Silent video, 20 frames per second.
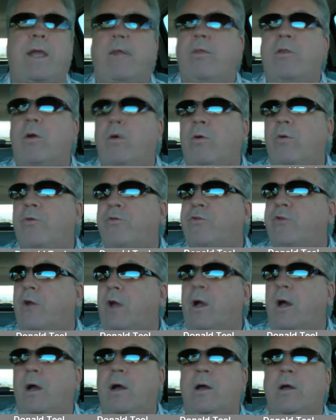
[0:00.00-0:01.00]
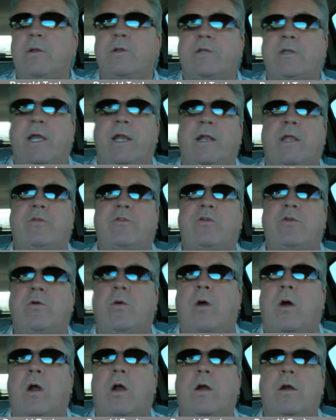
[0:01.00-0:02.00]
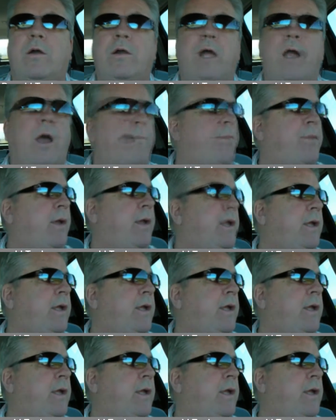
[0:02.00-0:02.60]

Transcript: And those tenants who are not